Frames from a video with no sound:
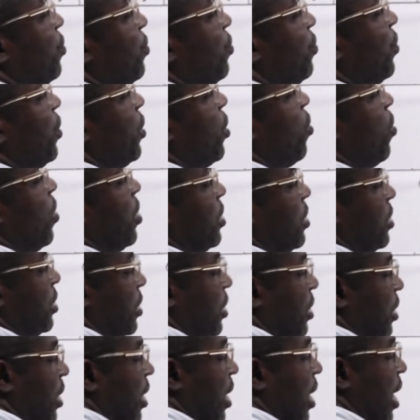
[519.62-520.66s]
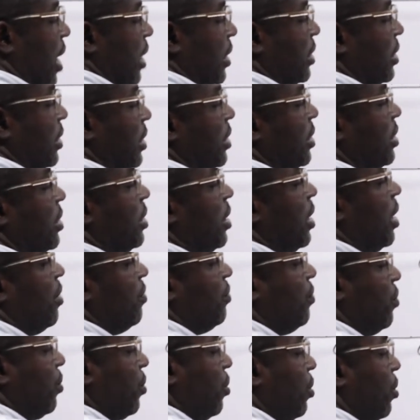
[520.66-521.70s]
frequency at each
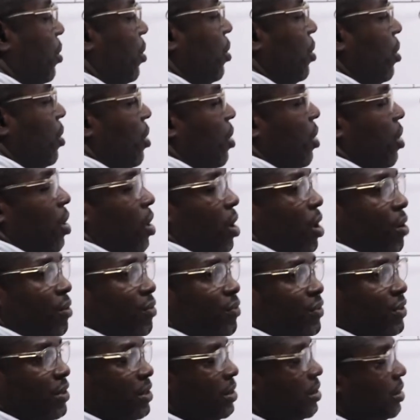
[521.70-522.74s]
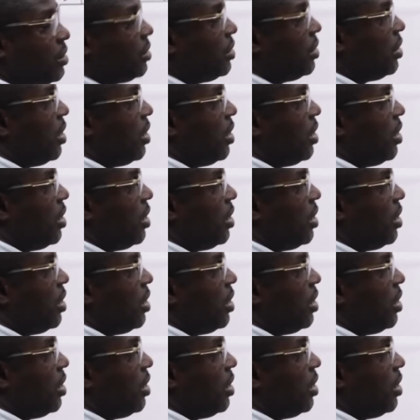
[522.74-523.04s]
level of its